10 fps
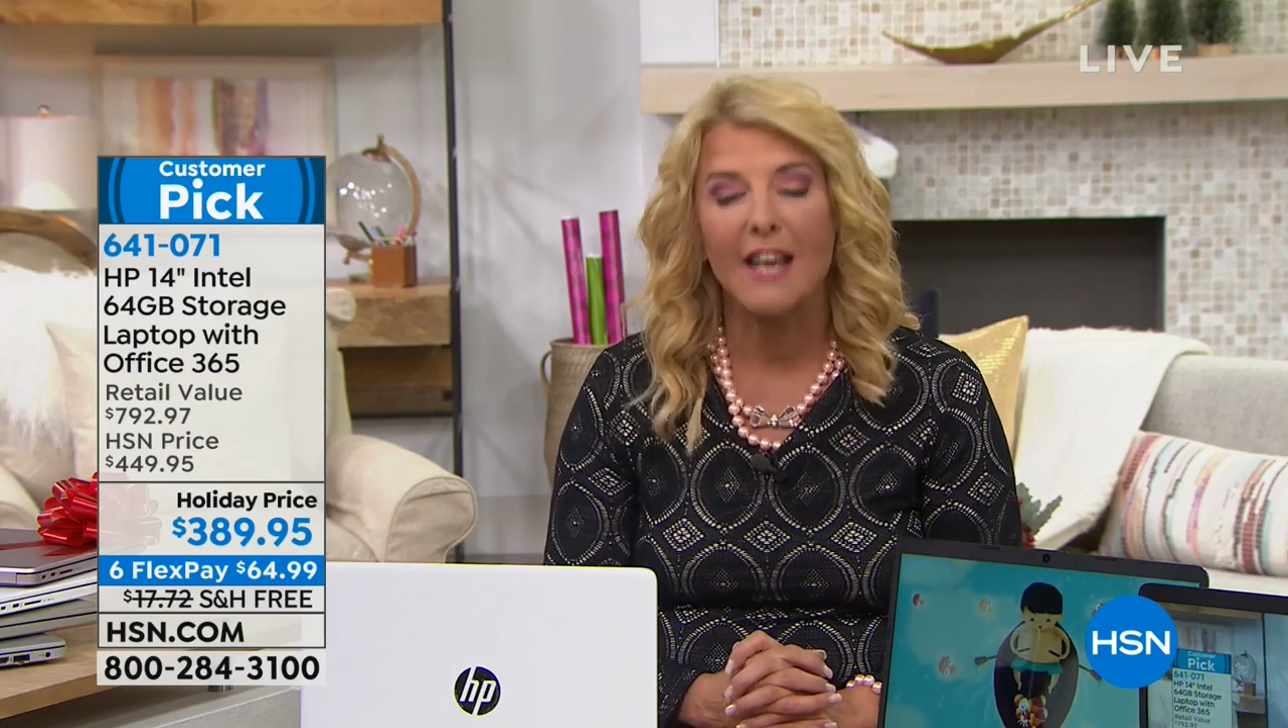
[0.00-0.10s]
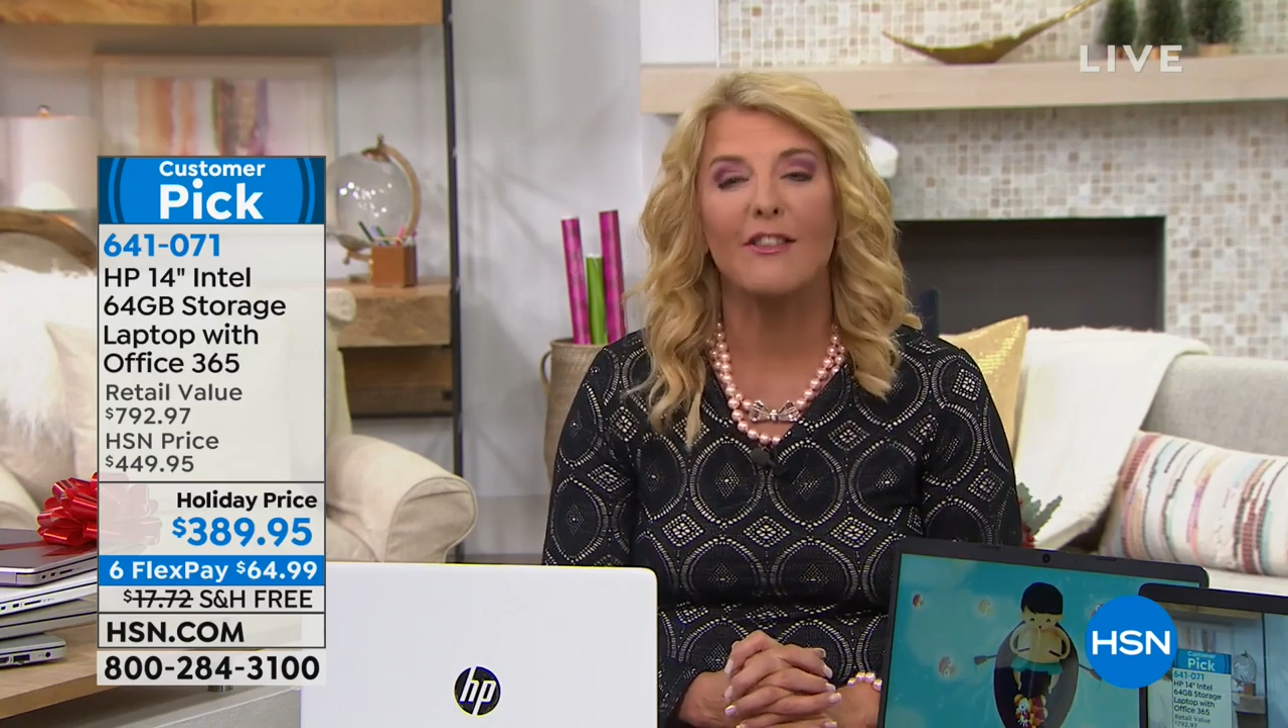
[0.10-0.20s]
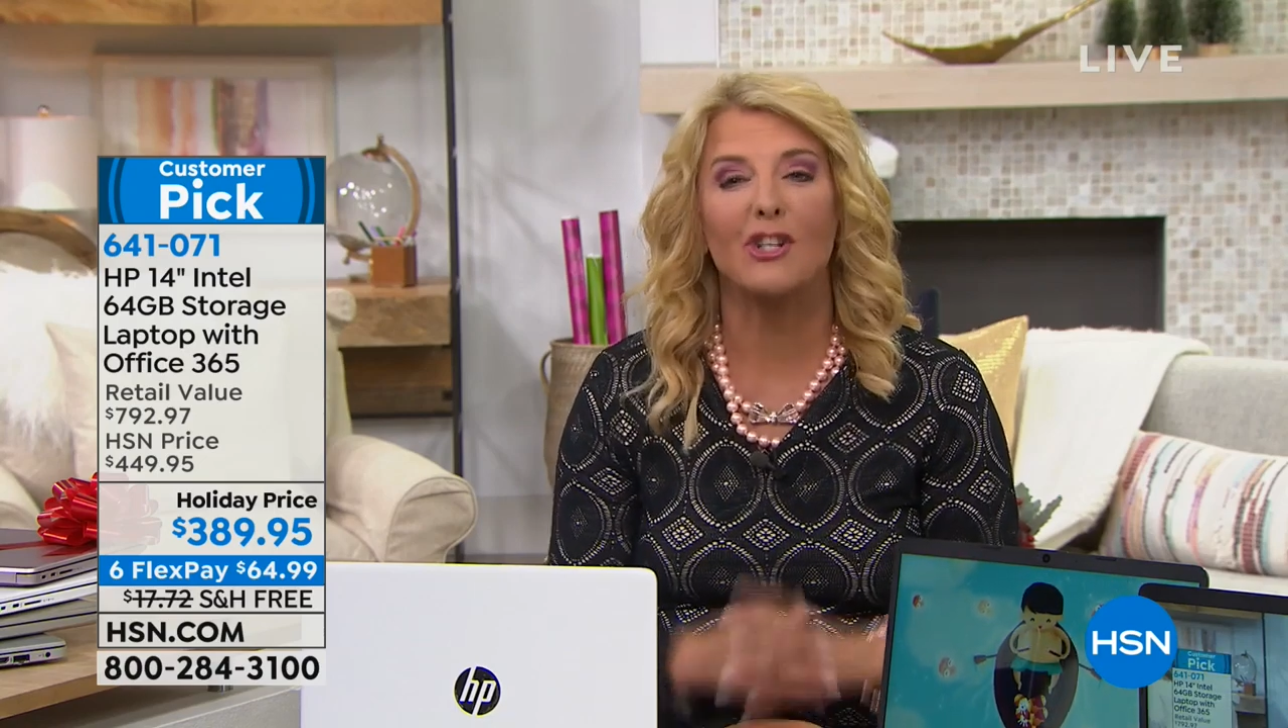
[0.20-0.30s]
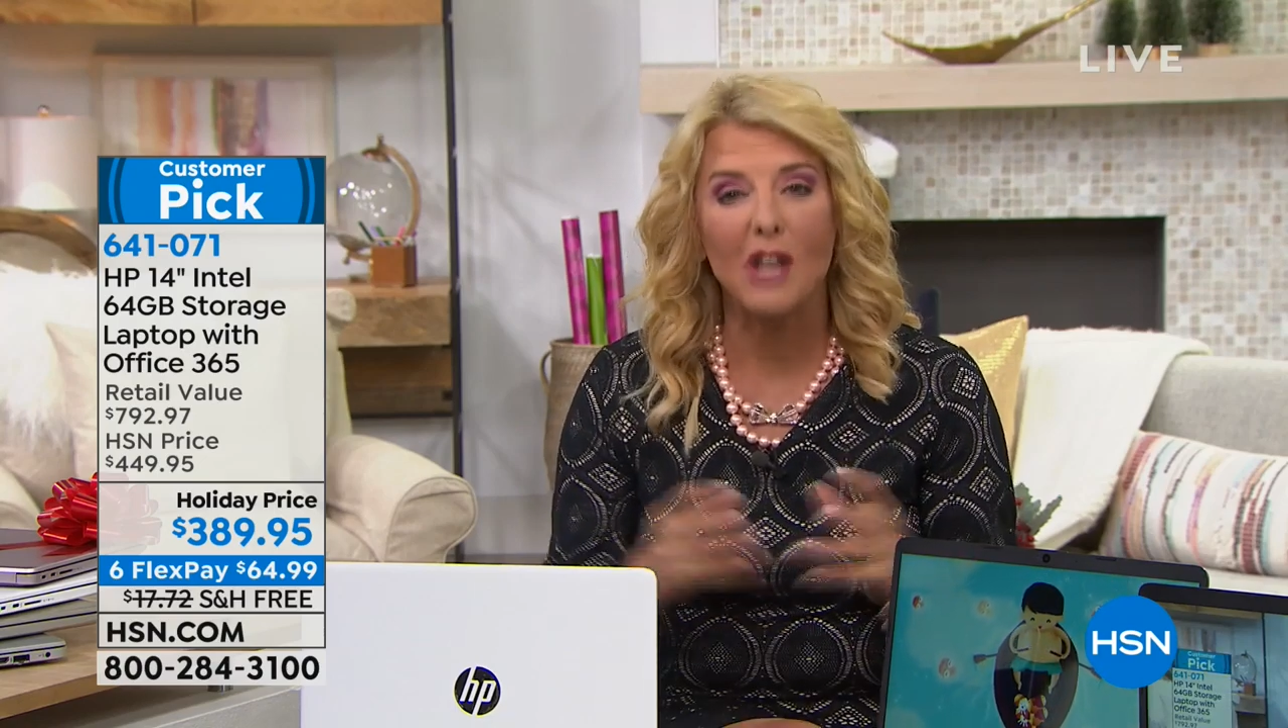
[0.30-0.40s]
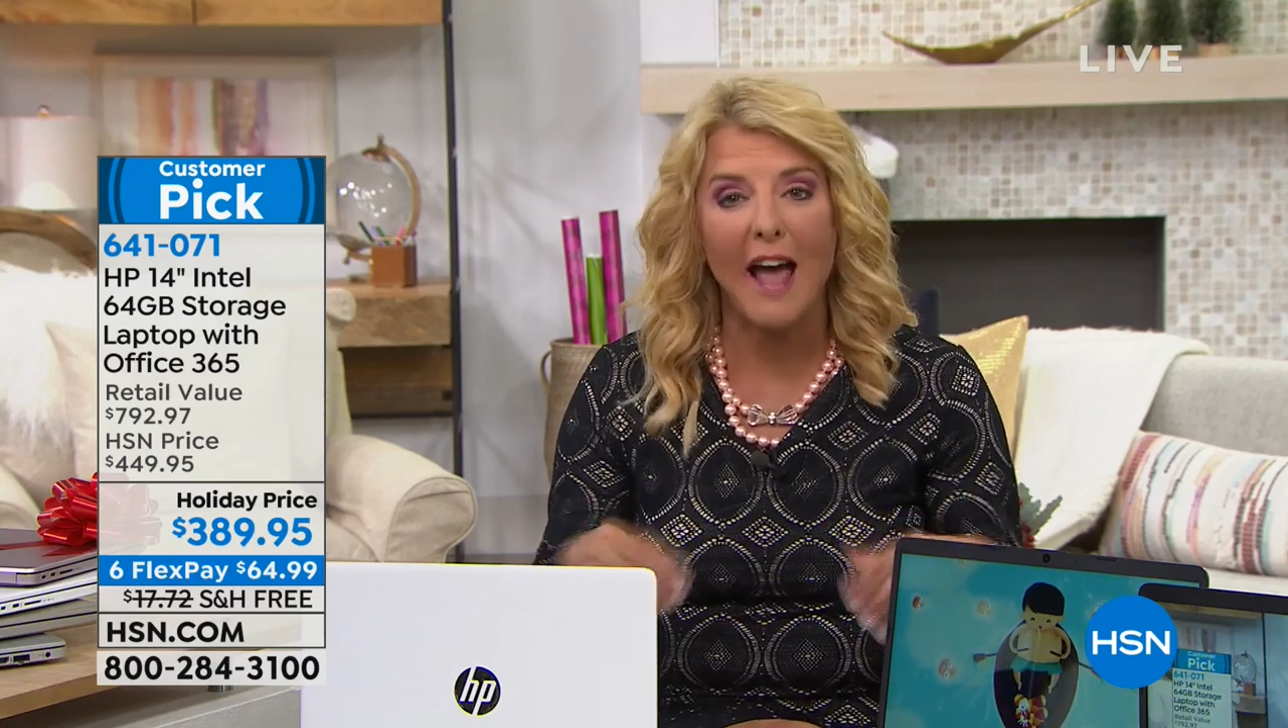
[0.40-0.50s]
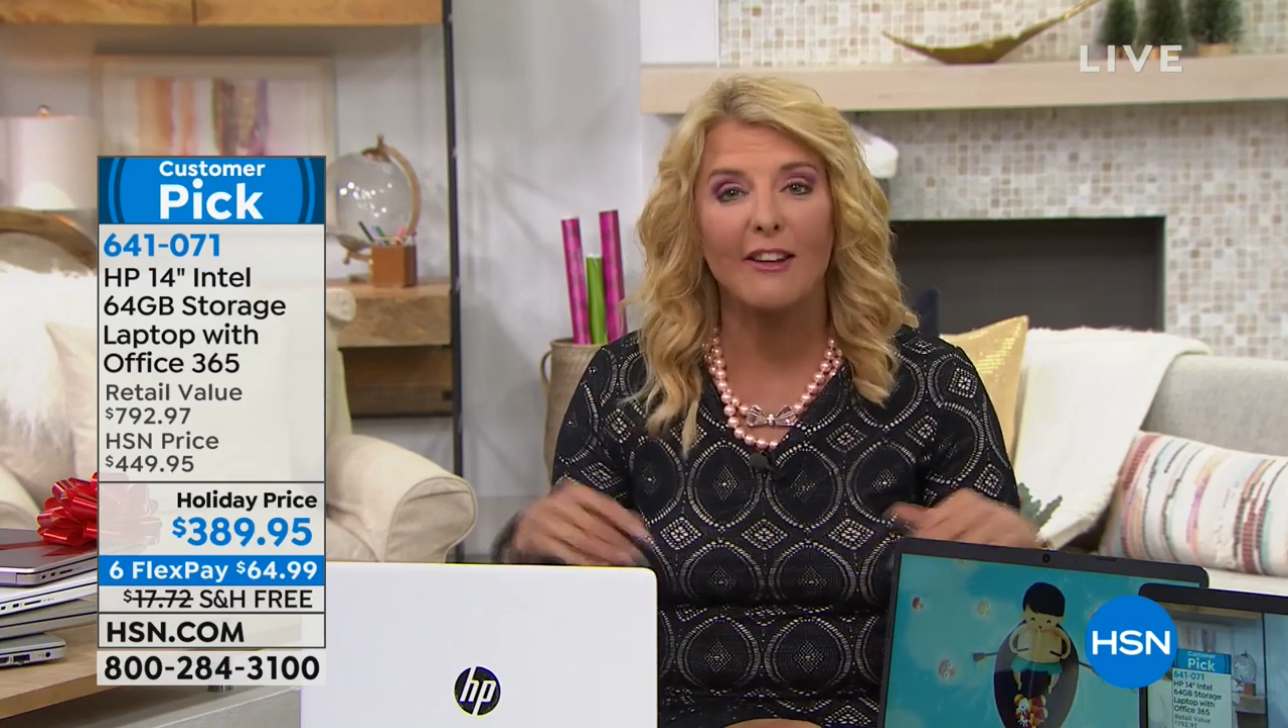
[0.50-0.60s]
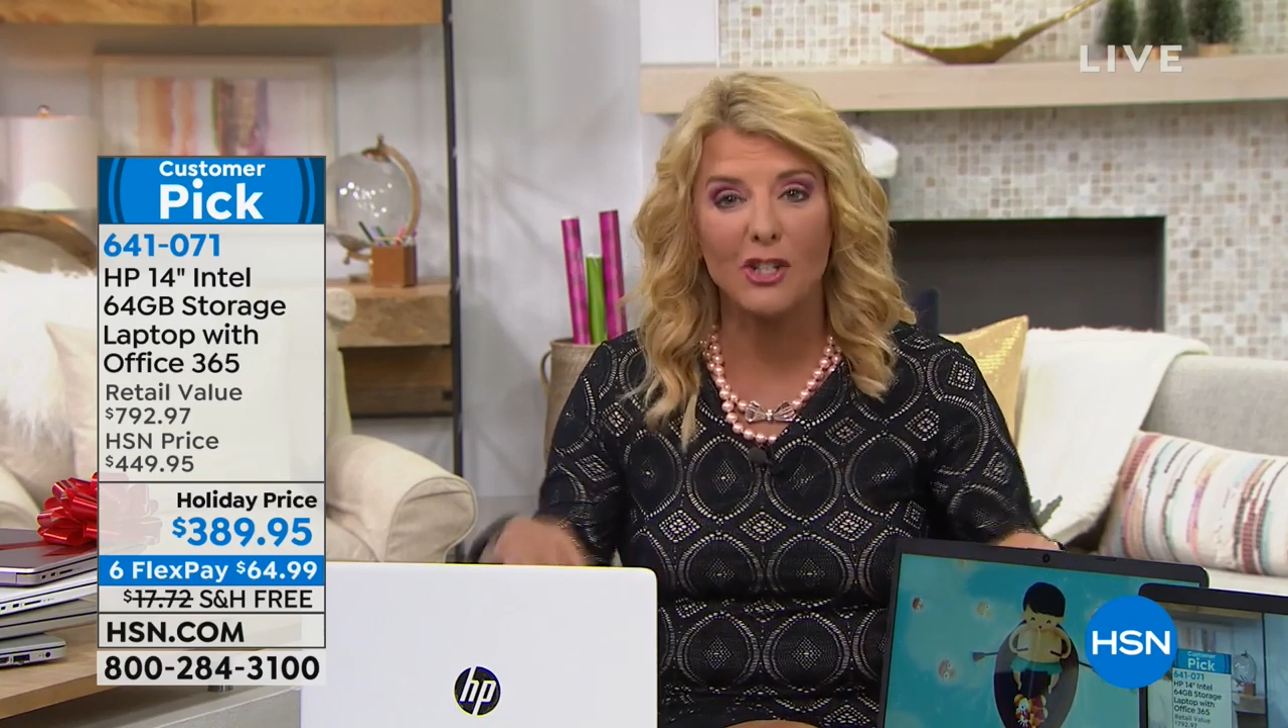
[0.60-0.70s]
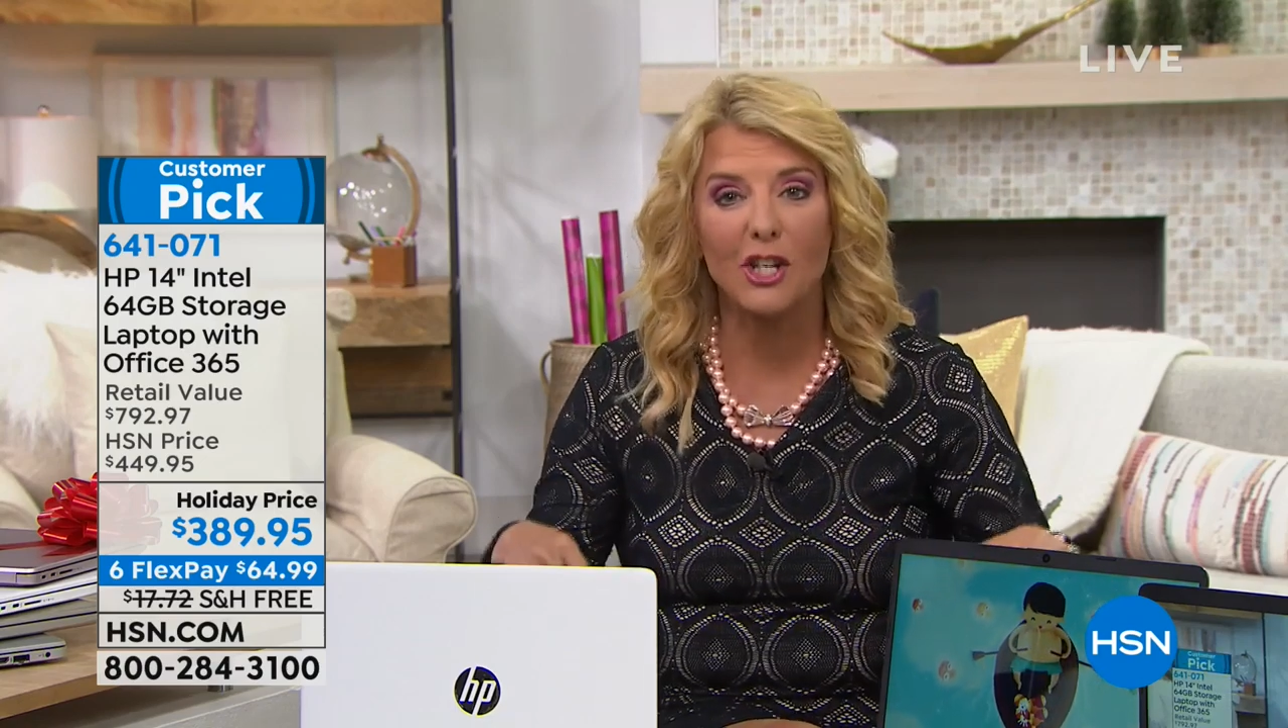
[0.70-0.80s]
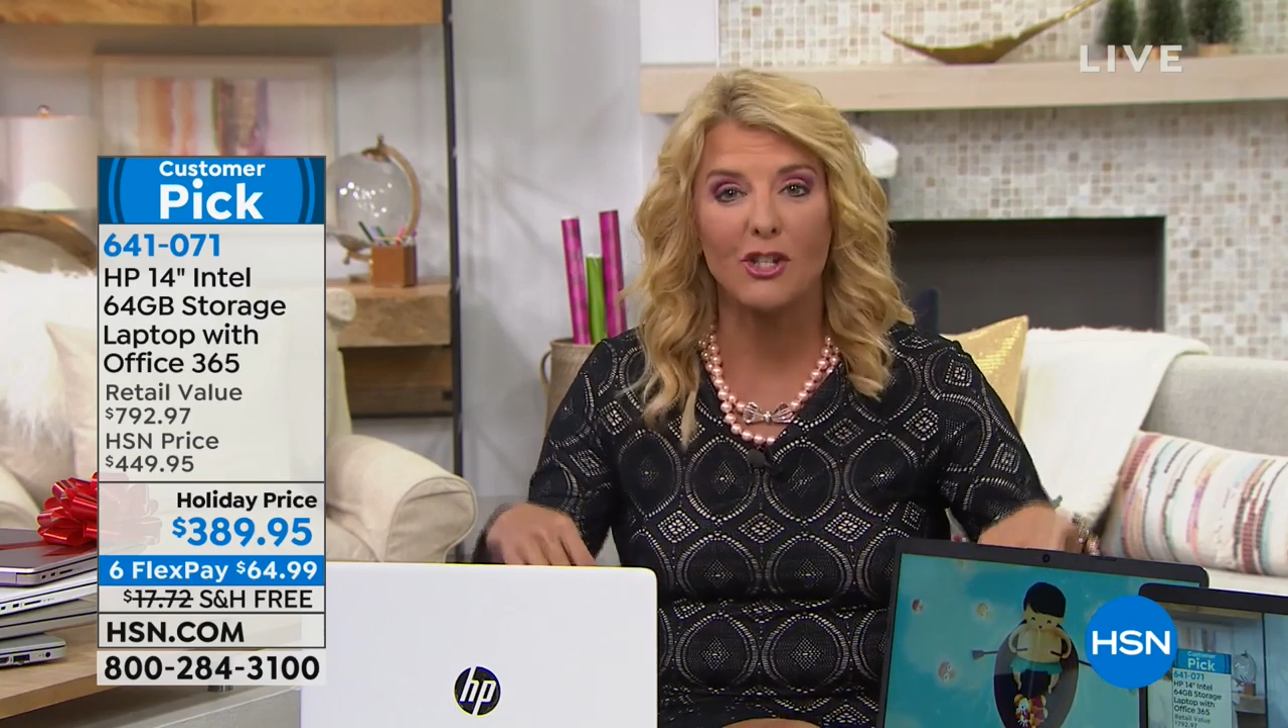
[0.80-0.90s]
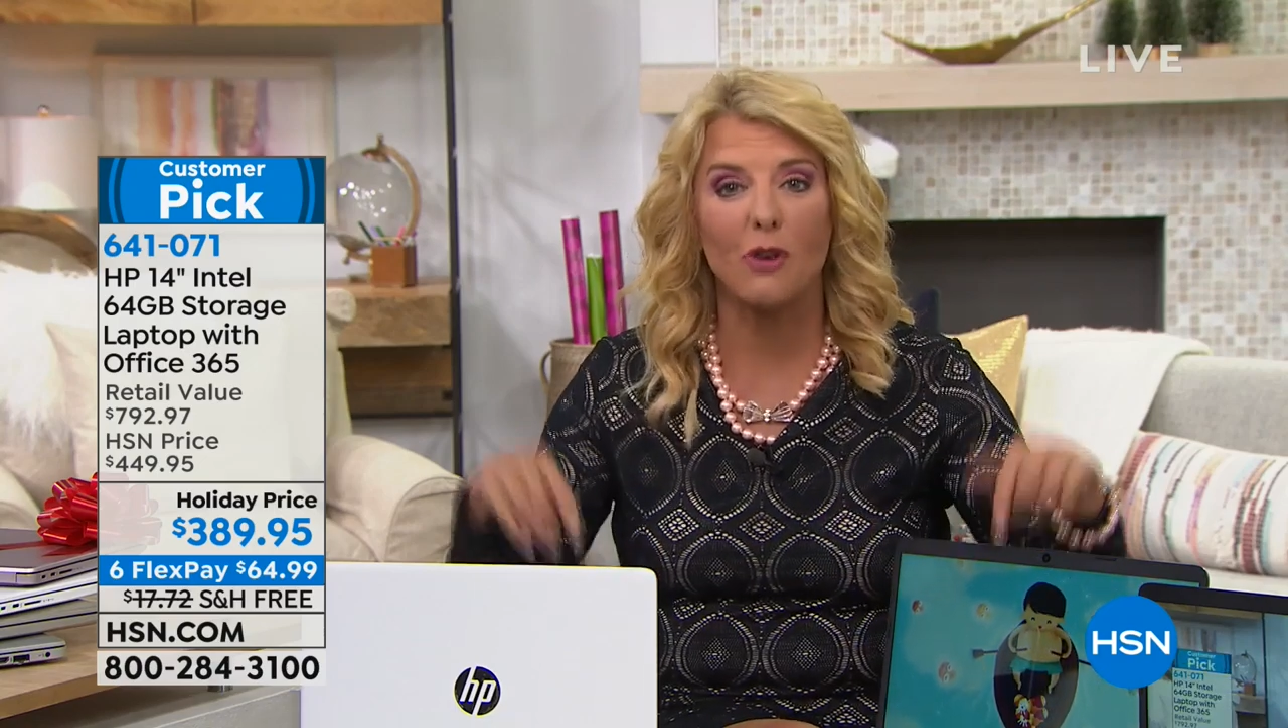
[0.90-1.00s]
The
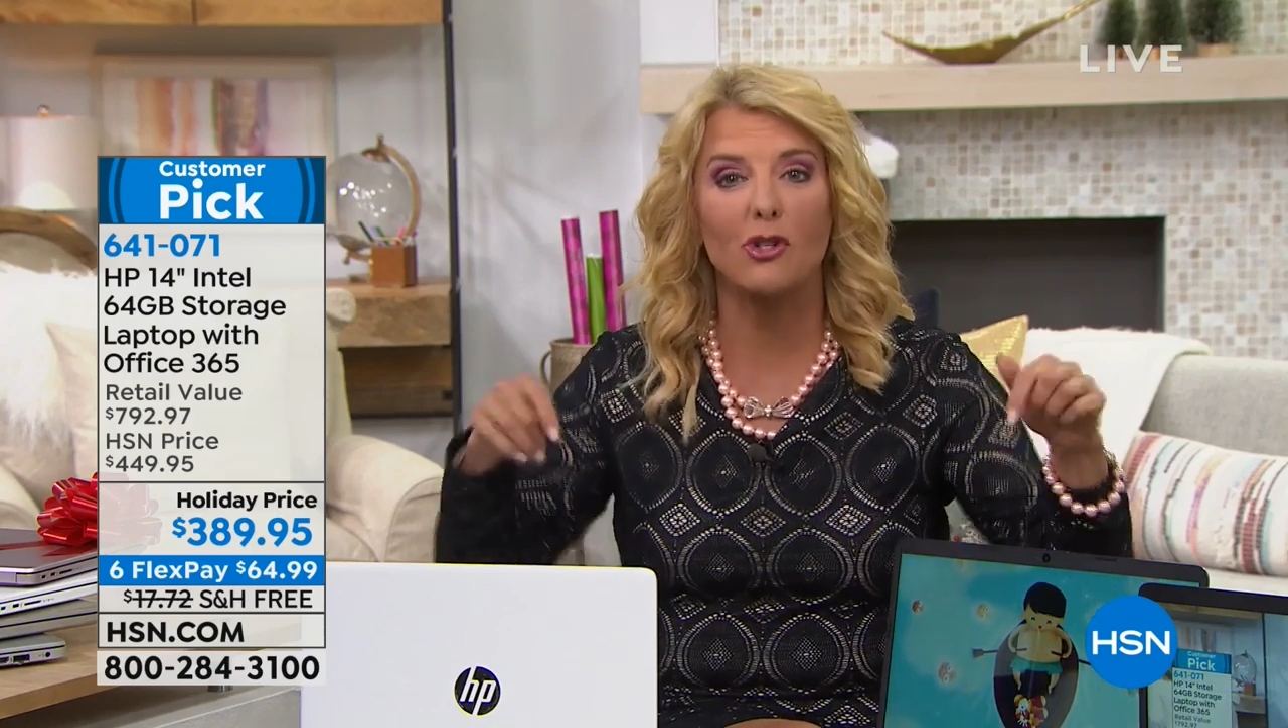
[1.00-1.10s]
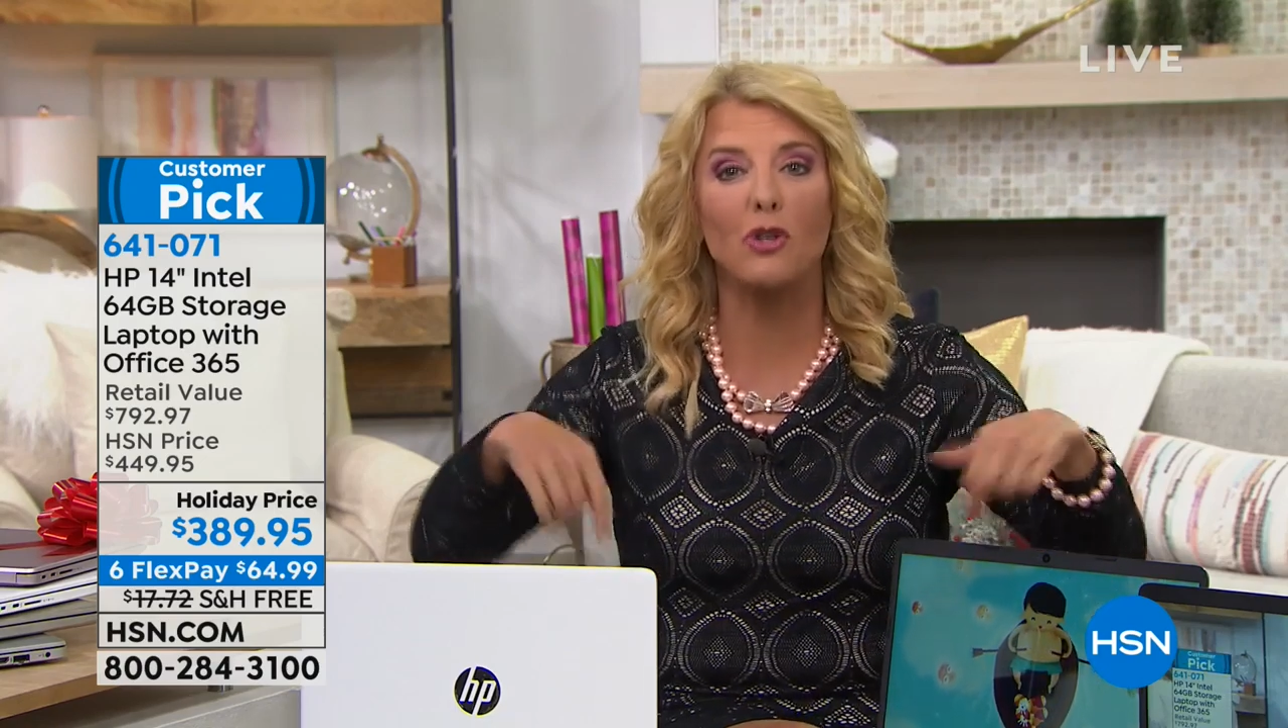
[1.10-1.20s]
challenge is though,